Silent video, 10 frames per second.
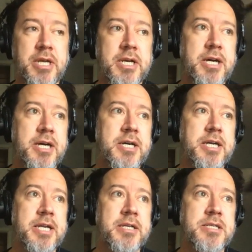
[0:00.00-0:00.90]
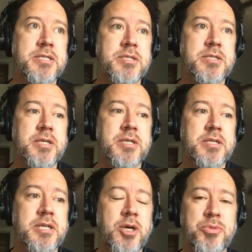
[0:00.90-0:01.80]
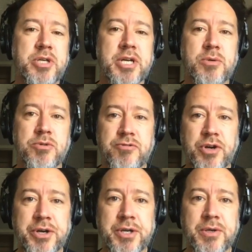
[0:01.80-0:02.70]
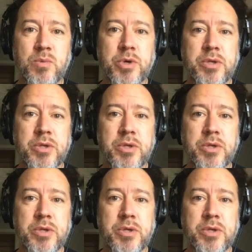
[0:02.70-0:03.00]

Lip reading: and help you kind of refine